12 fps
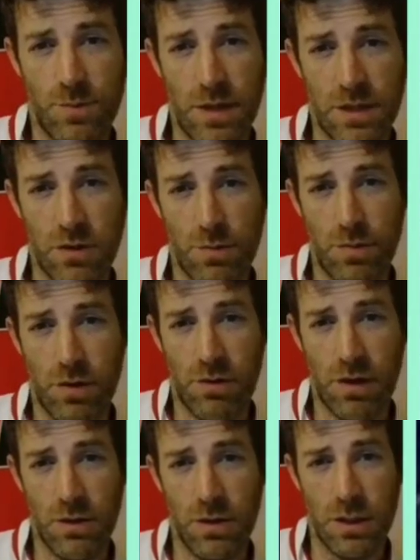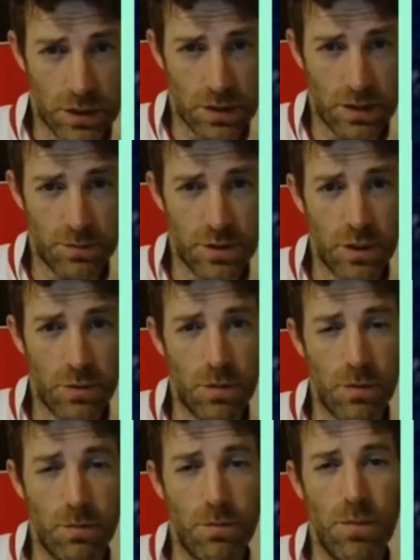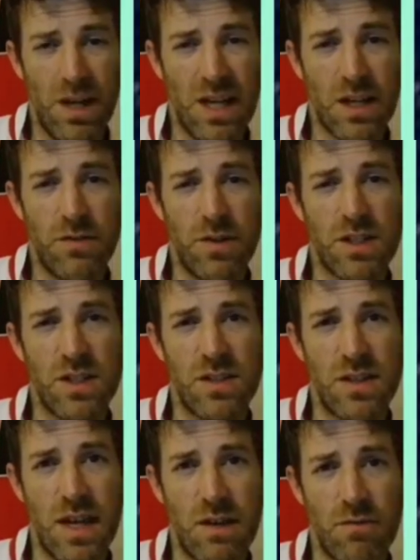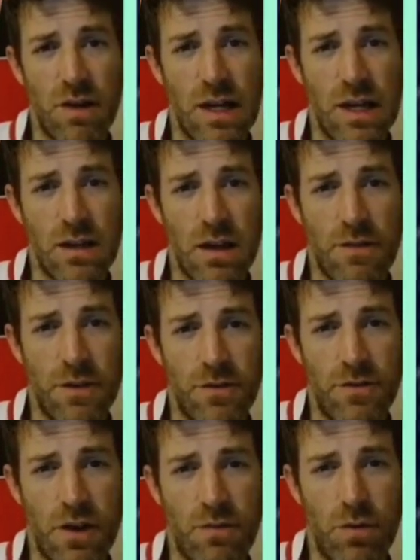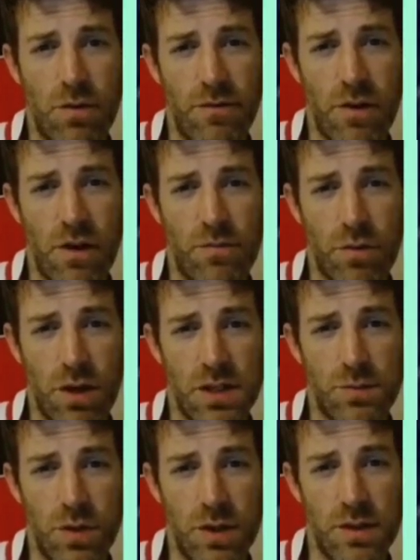Pedro Porro, I'll come to, but Milinkovic is there, really covers 5.5 price point.